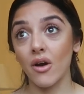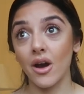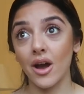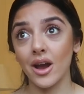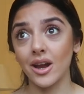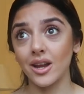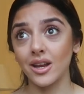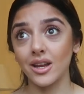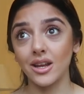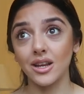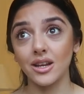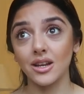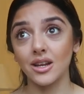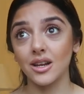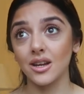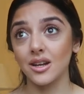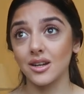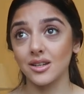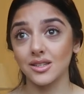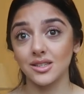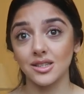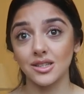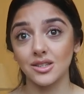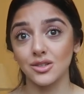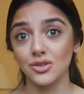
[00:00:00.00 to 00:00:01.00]
I need
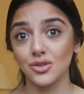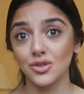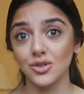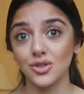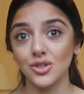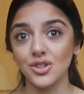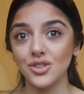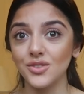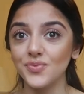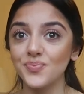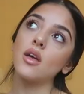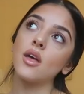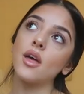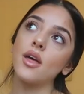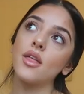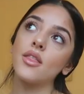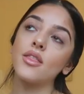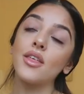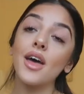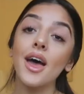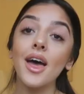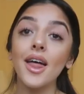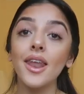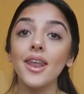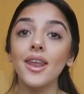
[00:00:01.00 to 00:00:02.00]
glasses or not.
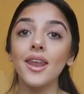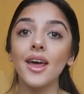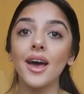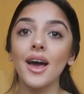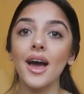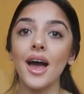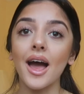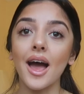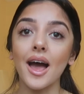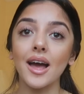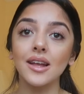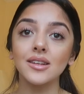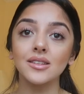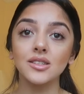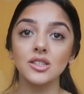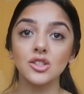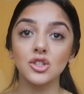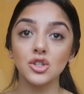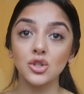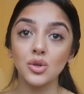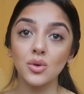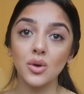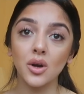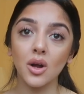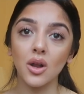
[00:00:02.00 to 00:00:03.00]
Then at
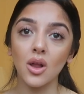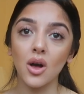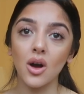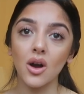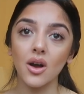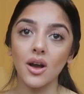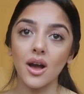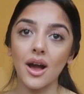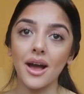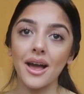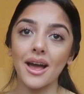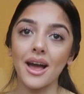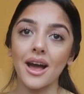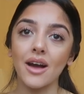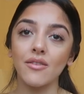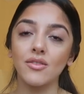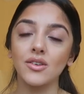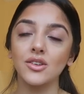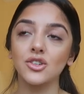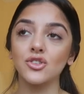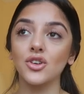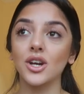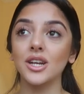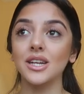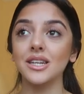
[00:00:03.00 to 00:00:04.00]
2 o'clock I have
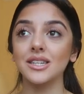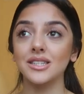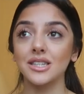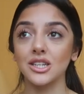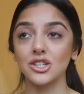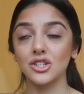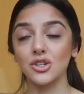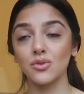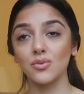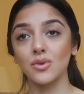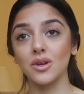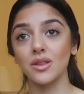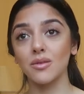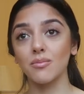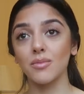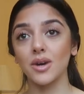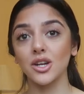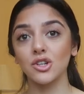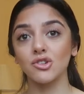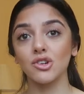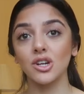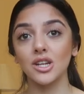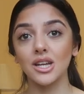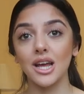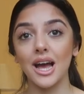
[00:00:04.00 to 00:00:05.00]
a training session with
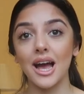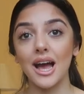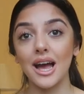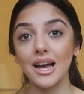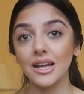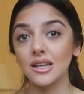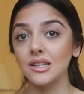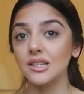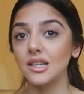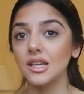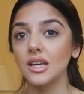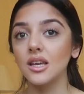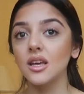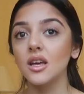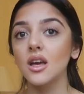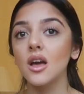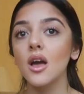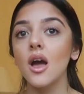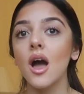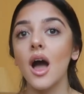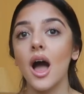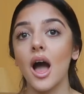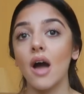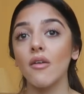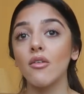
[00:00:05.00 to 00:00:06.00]
my trainer Andy.
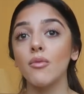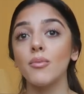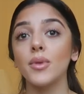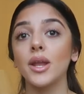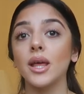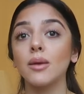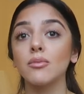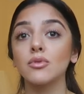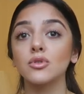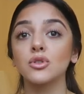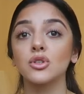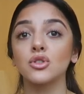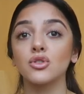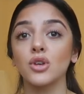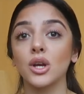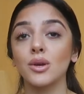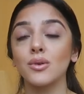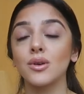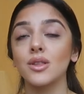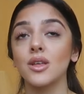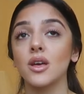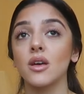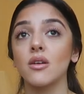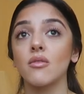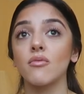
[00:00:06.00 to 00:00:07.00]
I haven't been able to
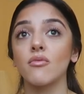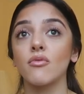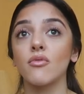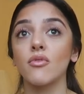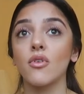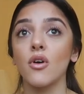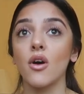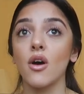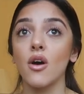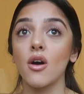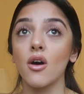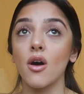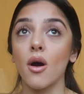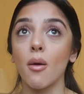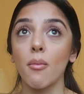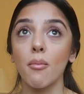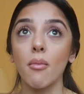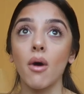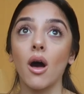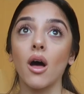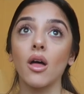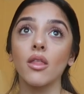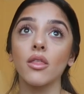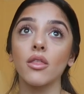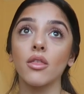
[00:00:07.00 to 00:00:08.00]
train with him for a
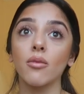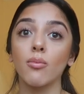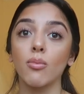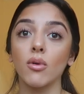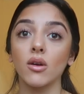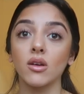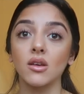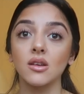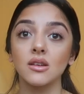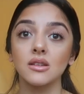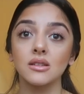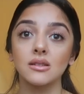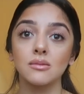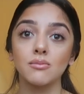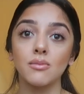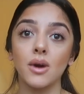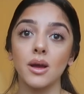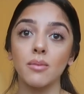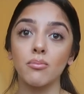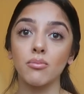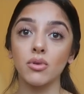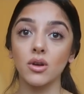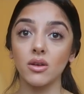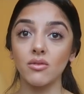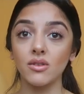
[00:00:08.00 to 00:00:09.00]
month because
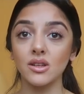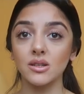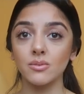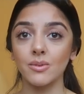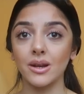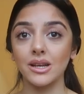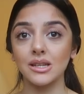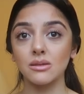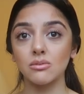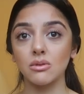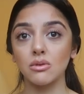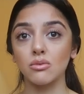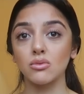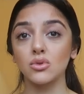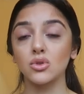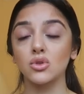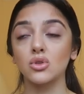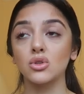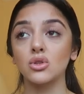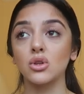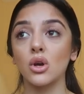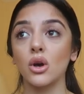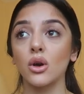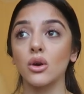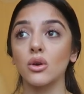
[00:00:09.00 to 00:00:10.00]
my previous placement was
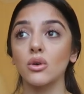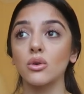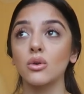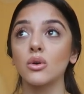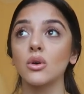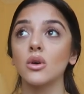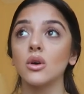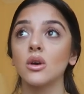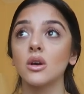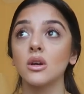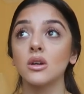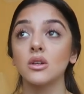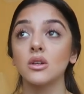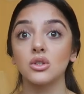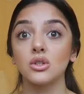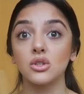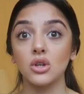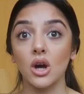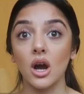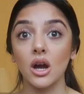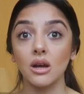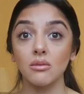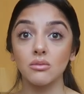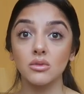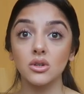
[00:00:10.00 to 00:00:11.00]
so
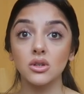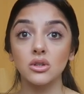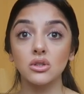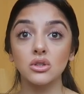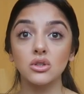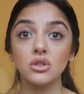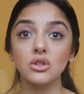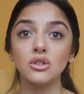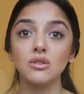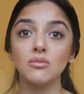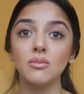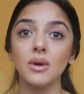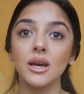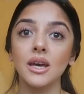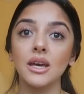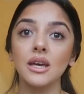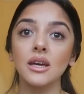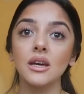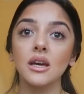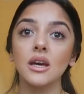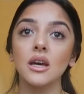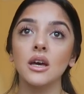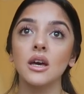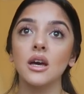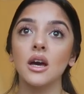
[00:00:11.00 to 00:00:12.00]
time
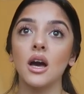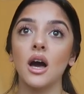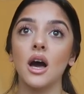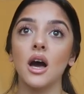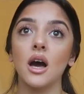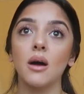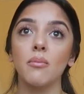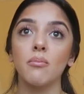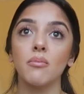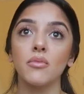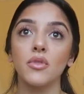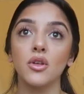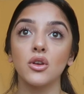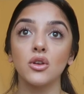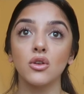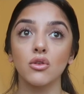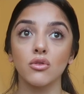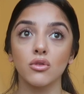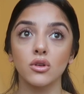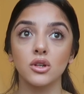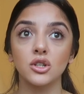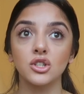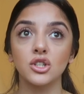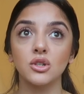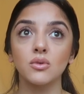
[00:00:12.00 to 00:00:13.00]
consuming, the
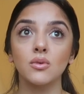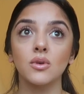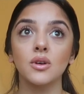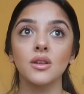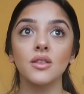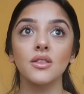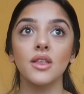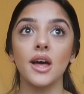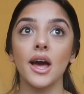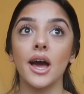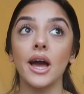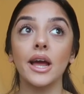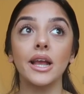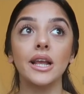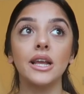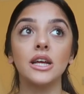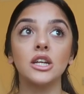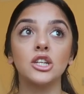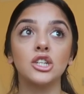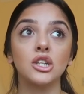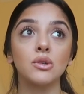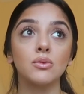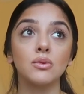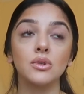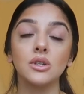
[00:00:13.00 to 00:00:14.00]
neurology one, that I
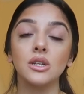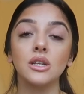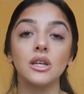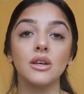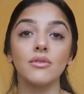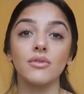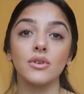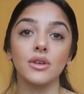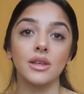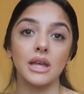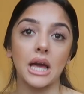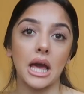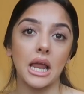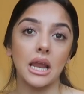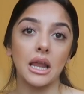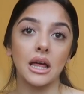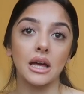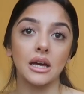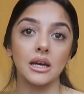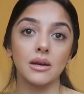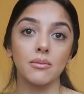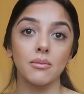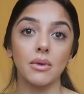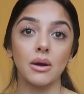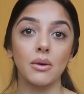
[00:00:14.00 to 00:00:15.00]
literally wouldn't even get
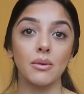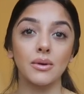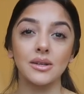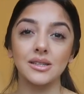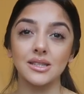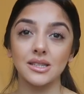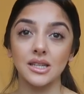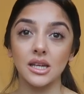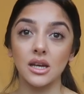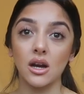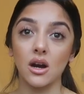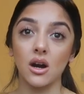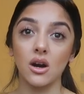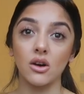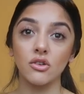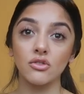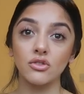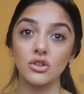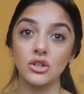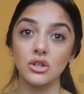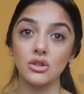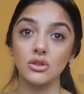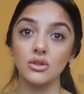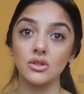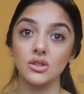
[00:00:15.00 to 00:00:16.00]
like my Wednesday
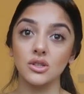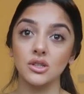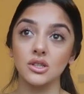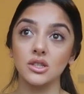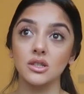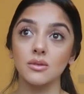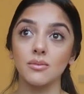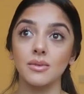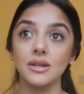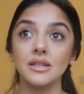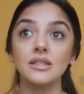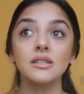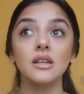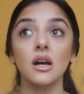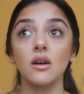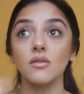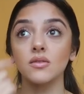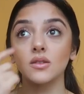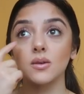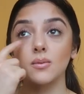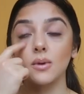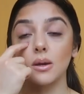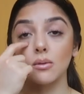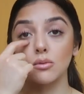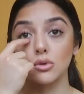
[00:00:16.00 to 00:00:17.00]
afternoons to
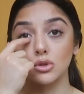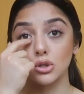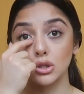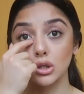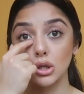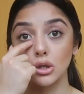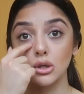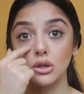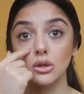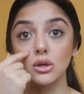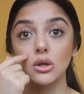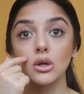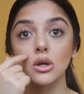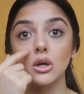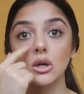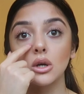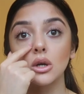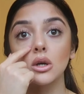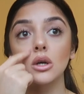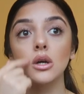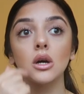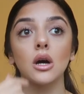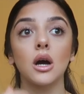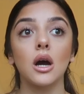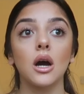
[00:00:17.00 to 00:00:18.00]
myself to be able to go
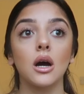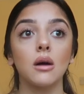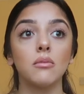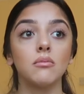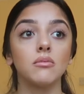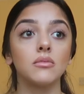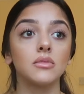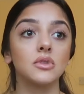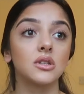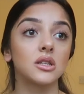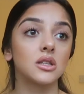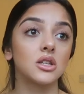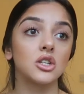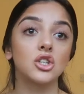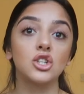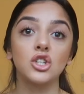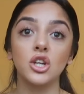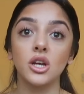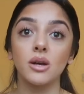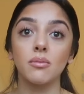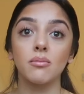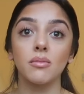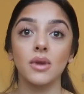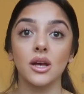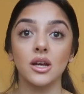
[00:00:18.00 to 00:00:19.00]
to the
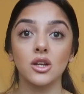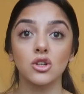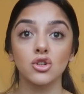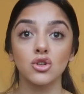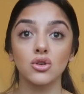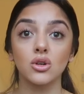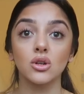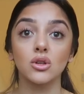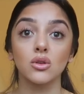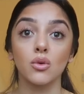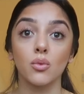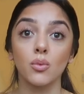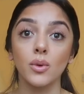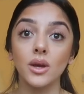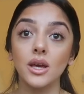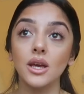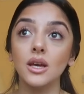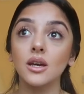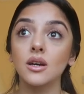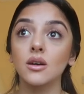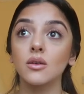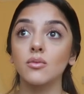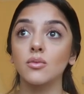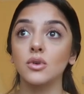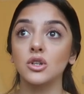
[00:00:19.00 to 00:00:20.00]
gym like during the
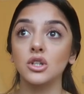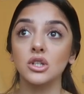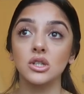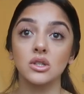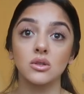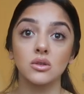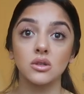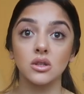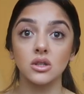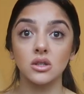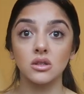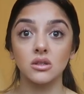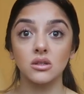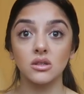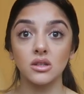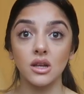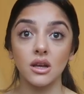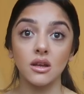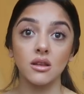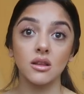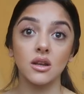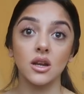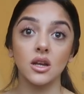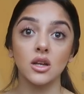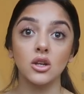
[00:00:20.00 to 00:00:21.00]
week, which is the
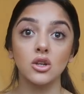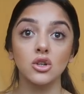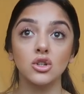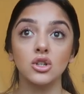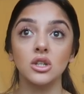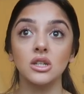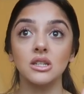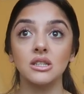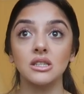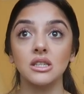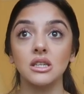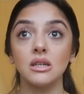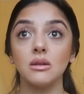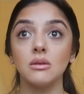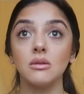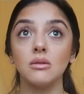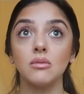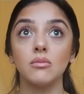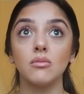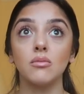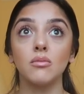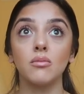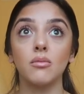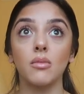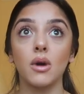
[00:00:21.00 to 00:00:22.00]
day that I usually
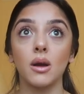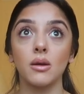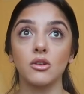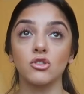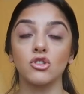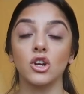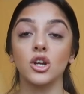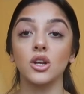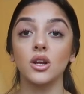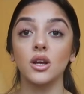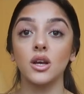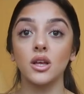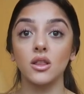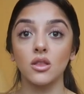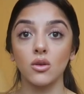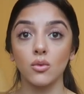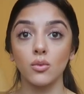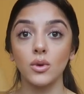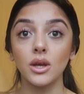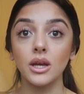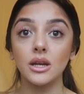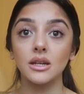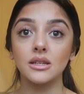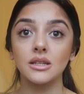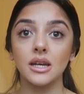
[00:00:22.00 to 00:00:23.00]
see my trainer in the
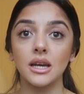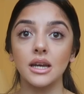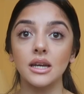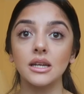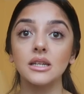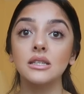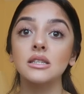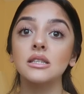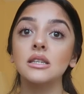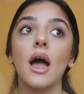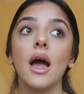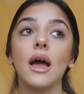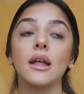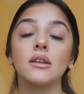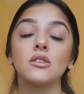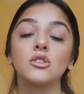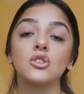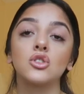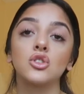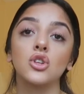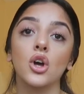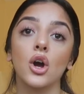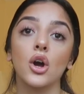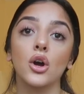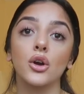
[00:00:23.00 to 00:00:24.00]
weekdays.
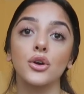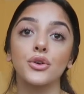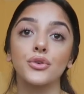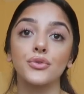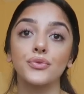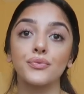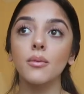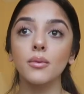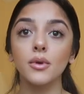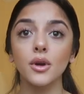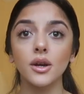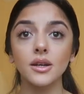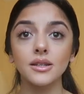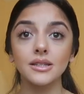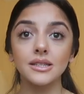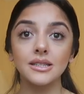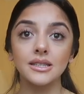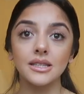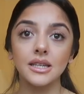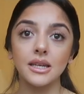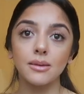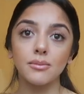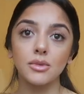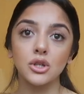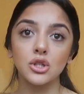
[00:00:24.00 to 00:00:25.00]
And so I'm going to
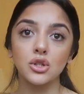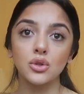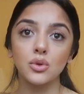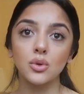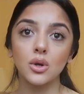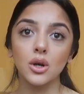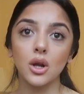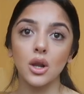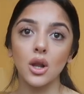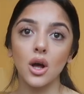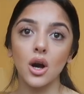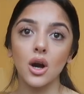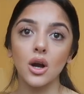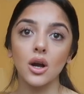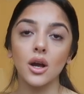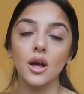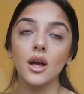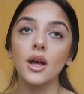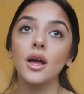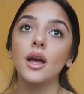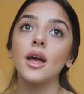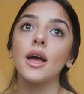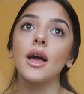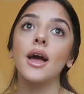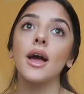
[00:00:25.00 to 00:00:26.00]
see him at 2 o'clock,
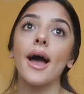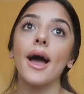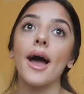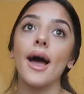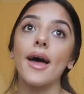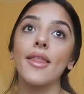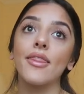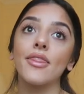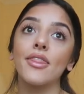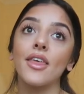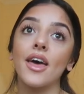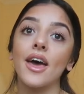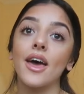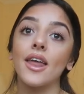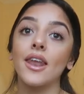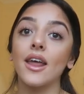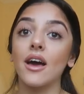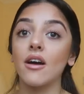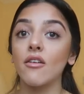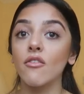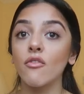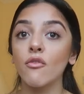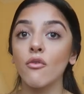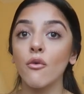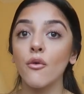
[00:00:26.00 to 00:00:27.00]
and then
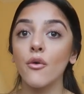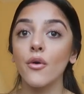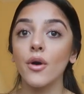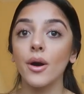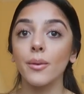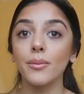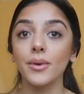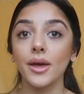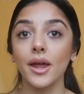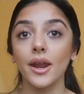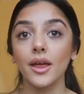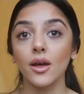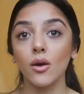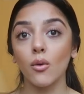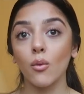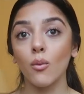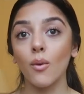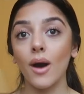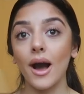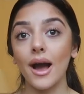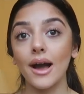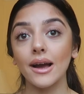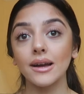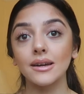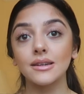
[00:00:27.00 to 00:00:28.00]
at 4 I'm getting a
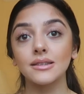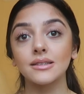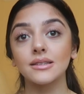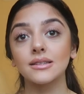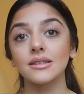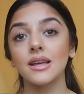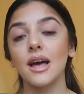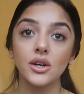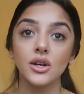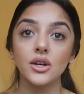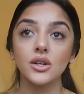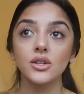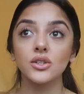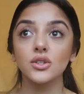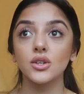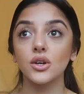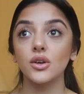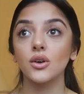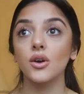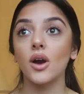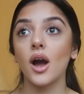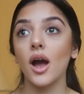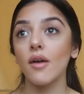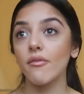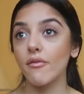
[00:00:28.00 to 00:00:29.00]
wax.
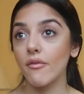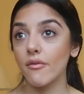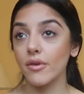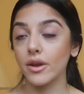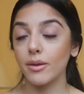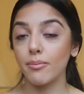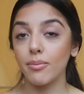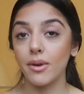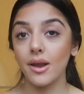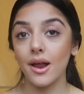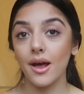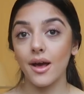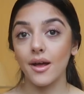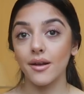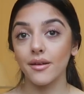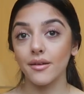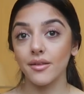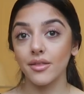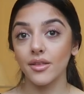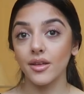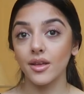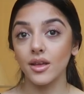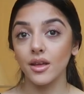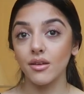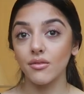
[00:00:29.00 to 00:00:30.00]
So I haven't really
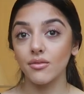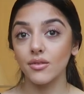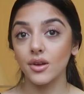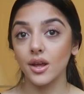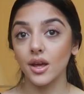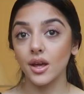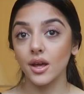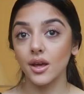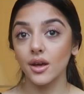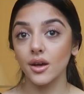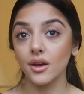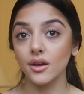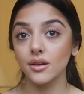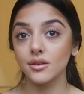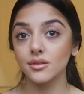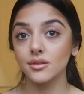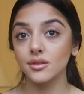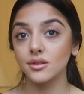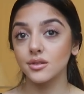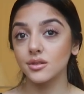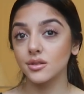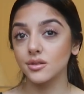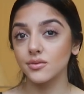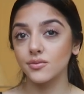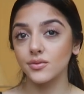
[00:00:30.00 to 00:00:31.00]
planned the evening
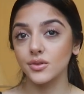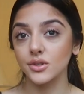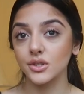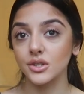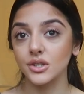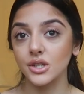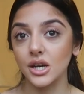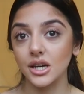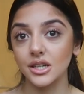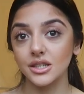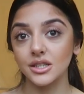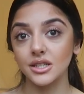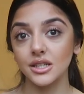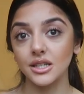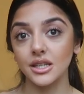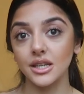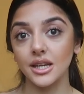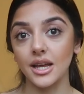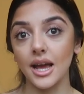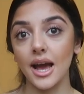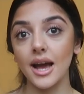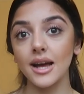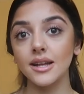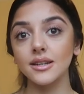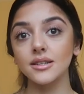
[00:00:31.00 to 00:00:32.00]
for certain
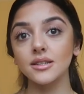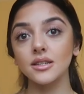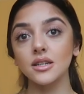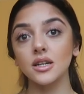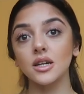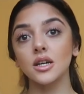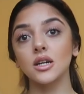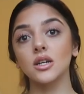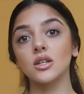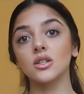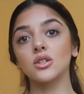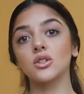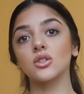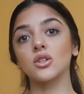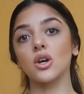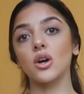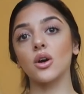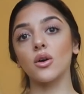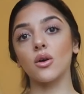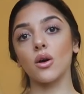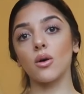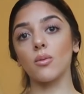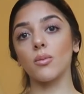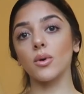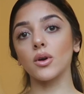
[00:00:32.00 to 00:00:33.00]
yet.
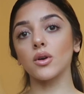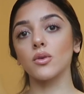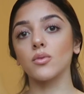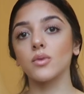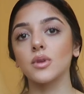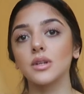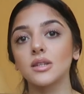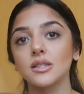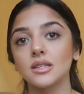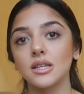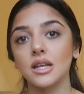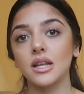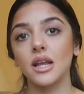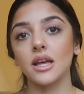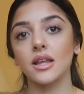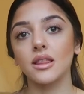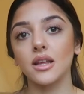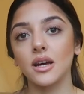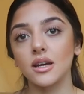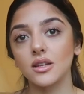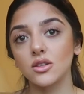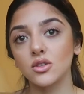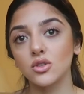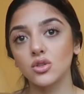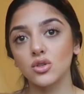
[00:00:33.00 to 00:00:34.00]
So oh my god, when I sit like
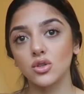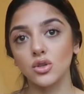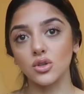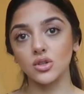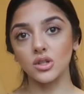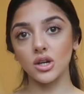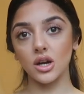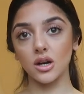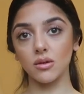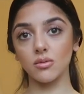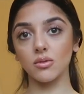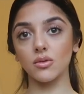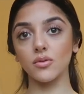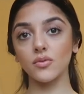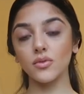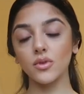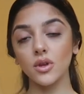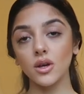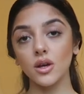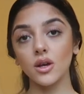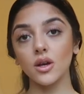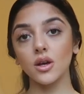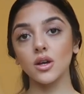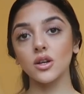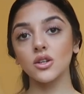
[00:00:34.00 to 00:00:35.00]
that it's so terrible.
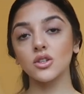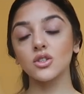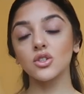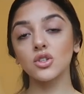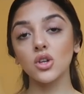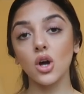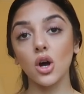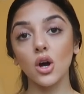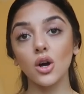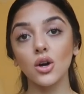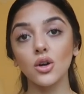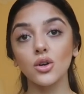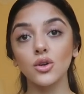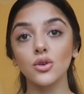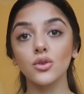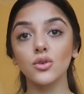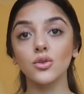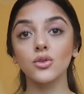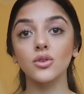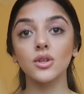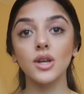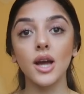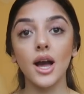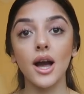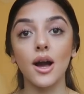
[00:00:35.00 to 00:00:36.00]

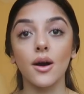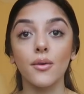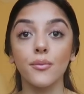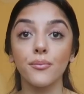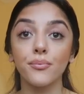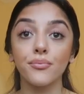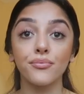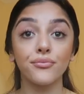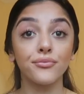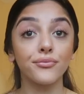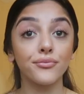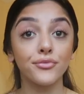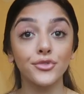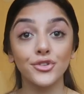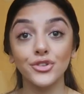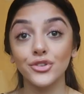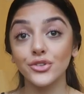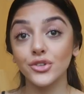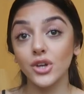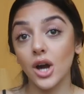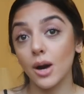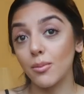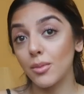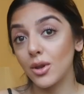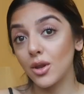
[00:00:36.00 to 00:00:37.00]
So yeah,
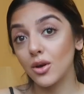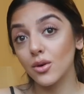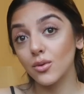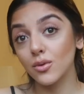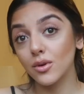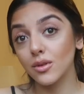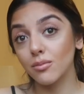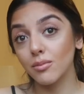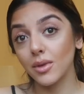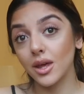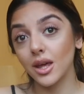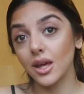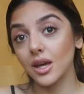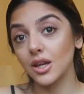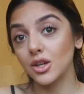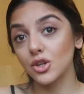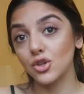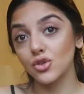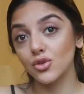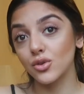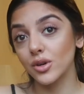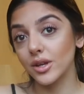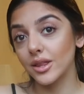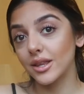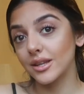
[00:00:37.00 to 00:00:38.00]
just come along with me,
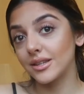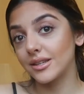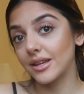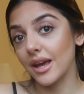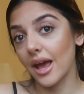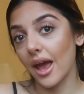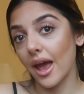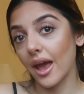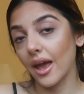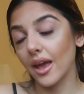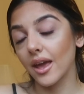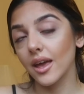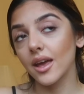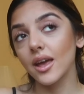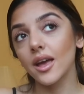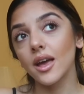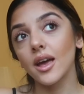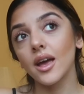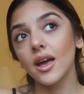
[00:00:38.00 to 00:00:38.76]
enjoy the day,